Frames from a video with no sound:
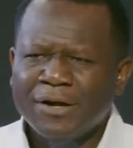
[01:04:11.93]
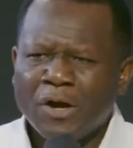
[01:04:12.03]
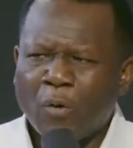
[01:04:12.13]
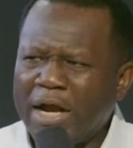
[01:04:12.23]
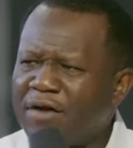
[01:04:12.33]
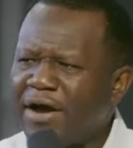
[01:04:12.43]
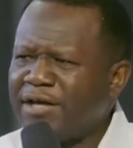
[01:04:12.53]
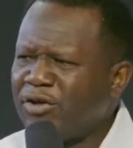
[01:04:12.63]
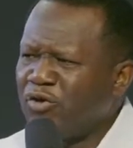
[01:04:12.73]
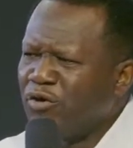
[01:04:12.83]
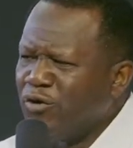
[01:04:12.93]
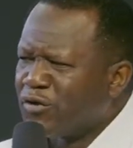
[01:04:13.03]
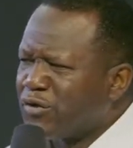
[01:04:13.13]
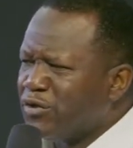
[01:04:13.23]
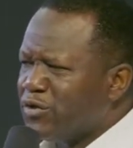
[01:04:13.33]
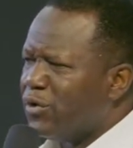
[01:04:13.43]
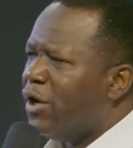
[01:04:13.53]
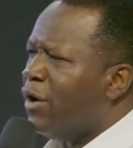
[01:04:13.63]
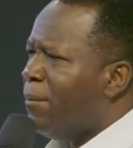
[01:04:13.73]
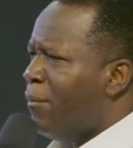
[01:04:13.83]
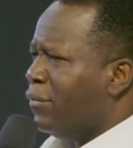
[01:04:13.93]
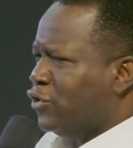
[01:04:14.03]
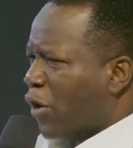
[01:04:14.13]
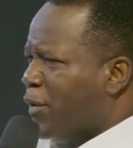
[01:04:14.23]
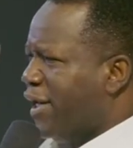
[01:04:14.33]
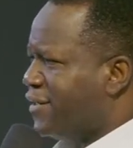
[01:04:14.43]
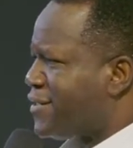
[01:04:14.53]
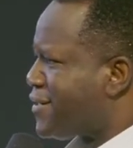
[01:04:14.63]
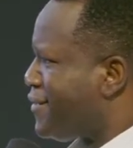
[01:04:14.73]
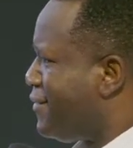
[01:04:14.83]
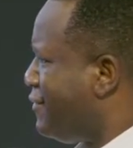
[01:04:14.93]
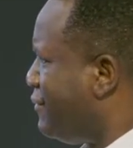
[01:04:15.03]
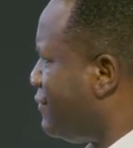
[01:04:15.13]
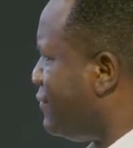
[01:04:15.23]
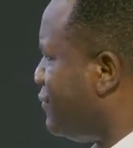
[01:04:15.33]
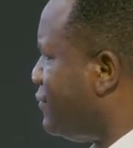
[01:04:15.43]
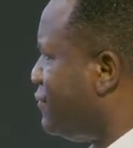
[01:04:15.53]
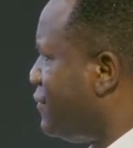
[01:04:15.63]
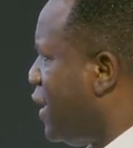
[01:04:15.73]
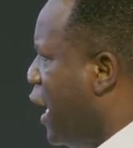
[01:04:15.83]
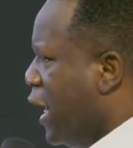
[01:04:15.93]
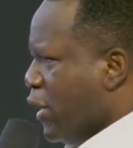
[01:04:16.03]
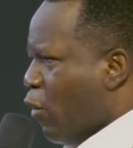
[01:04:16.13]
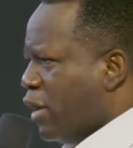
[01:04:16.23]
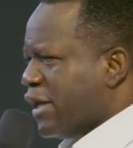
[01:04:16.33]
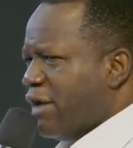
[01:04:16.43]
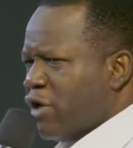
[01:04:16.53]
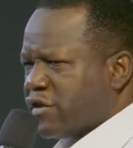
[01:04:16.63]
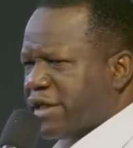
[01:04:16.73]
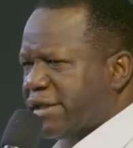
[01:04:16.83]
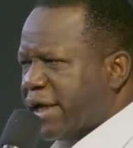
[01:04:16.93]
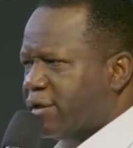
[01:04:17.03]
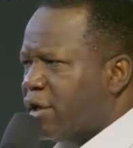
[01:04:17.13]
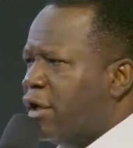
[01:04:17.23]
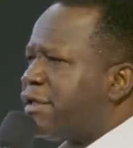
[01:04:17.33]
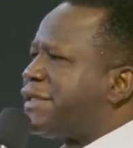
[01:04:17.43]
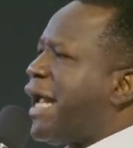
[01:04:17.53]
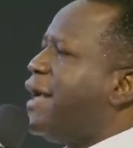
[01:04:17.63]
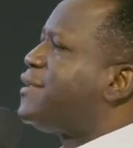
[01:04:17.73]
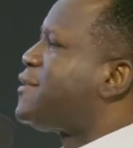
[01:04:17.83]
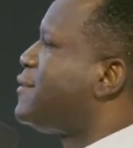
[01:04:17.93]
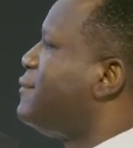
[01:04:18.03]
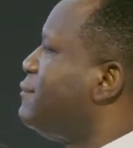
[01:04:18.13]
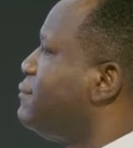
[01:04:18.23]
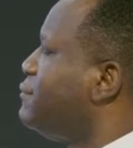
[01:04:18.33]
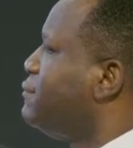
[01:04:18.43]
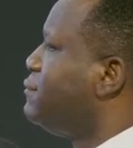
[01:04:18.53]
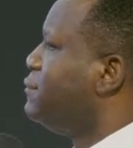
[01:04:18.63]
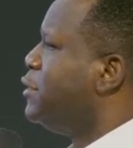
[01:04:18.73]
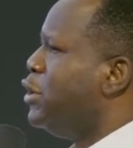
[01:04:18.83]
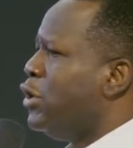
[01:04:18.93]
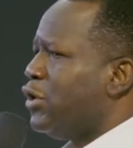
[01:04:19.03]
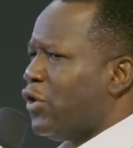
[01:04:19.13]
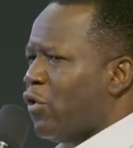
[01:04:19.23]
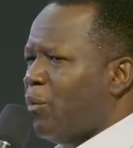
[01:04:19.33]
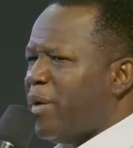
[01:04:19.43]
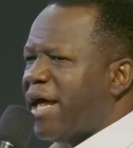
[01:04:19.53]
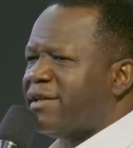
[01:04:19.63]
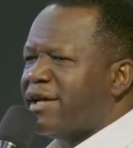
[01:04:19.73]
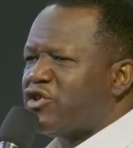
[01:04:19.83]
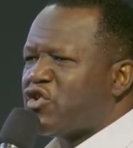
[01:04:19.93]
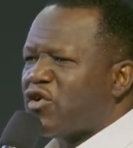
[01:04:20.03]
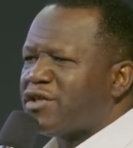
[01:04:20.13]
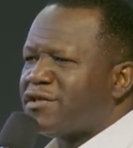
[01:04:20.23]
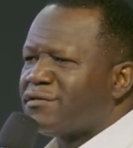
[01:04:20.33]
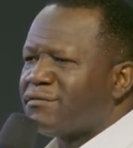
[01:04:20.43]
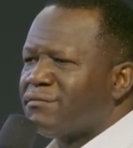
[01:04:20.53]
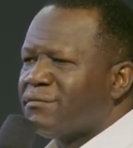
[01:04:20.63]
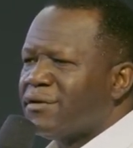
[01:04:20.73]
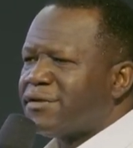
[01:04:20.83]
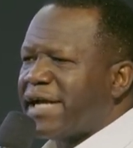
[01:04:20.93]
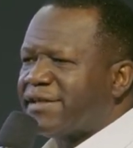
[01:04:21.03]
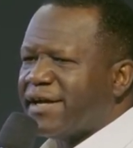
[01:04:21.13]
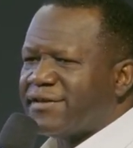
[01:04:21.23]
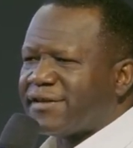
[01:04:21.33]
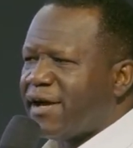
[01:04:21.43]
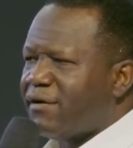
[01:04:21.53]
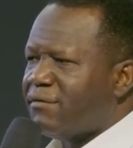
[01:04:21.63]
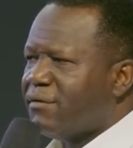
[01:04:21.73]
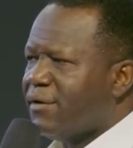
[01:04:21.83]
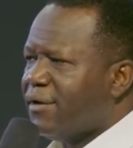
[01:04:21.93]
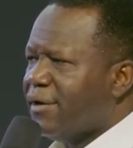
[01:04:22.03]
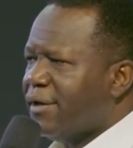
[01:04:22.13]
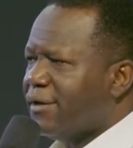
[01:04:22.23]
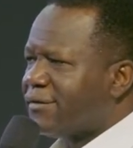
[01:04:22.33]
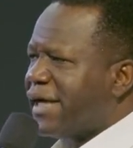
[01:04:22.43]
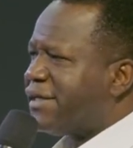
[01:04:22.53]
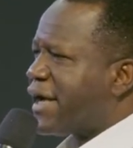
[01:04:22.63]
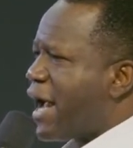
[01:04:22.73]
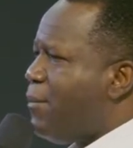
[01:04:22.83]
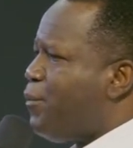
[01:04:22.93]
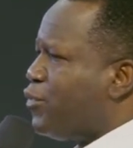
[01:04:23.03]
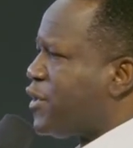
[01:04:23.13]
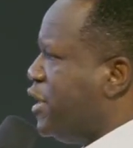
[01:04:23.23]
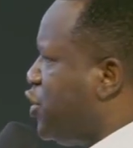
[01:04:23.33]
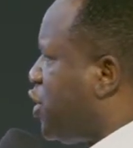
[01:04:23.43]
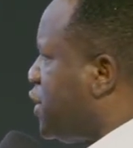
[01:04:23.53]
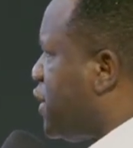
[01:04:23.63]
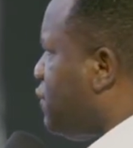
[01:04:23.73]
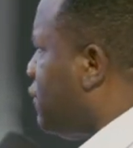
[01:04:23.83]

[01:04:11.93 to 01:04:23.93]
Whatever you used to do, double it. The ones that have not started, start. go plant a church, start a cell, start a campus initiative.